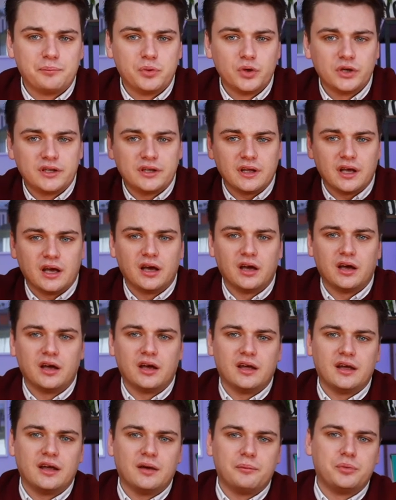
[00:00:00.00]

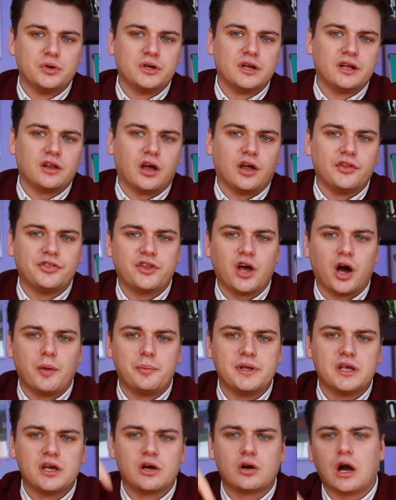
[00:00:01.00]
put it on
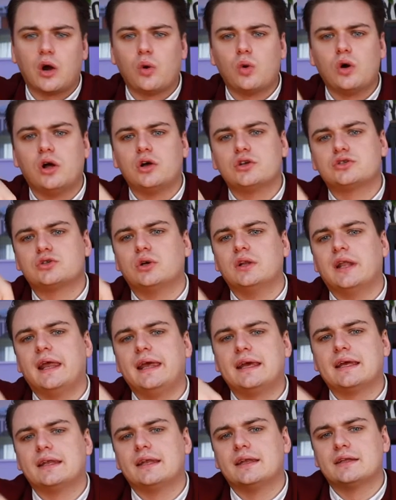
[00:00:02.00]
top here. I will also
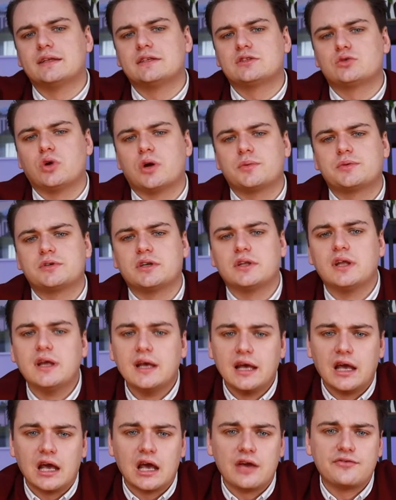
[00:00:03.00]
link it in the description
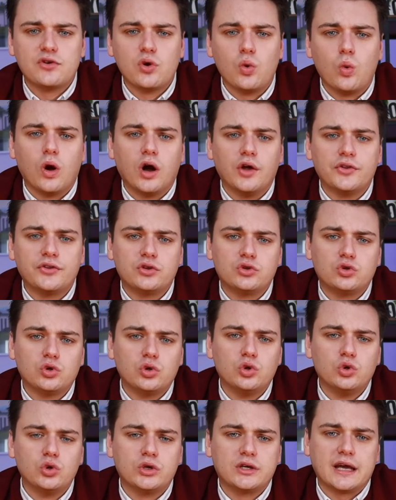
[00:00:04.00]
if you want to
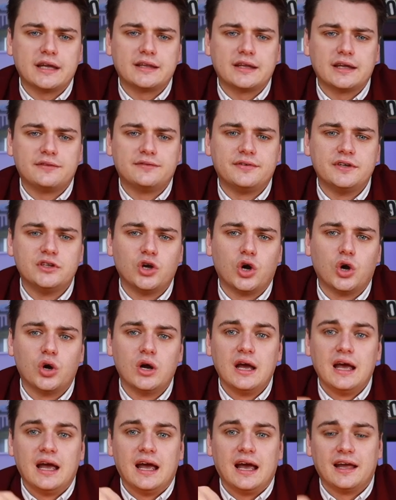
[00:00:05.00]
look at that video.
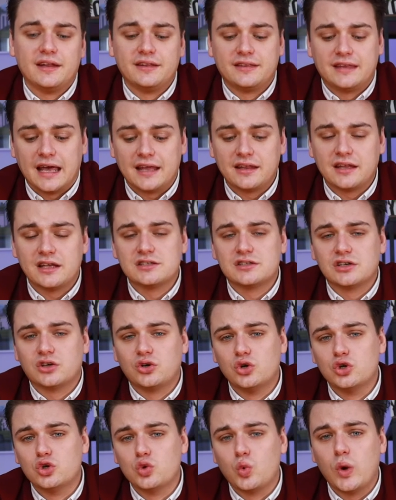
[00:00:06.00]
And that is a
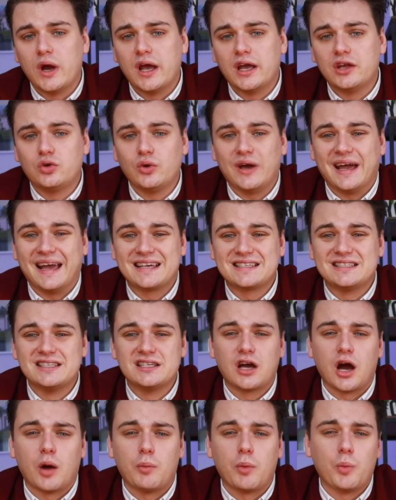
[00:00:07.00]
good way to actually
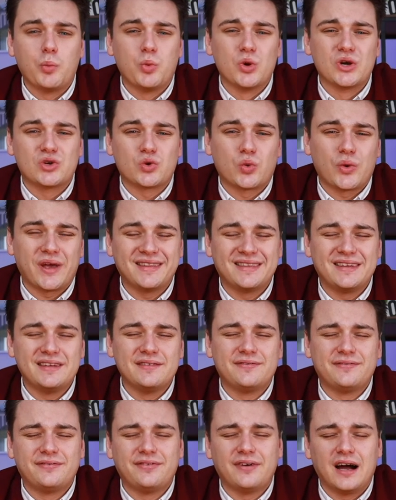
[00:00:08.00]
come up with
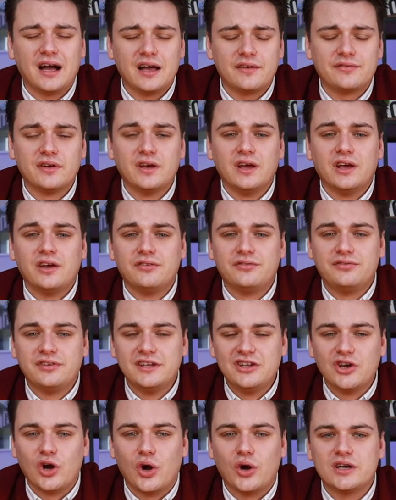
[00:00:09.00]
25
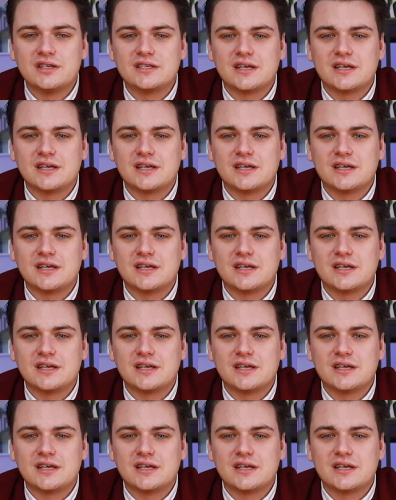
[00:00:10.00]
video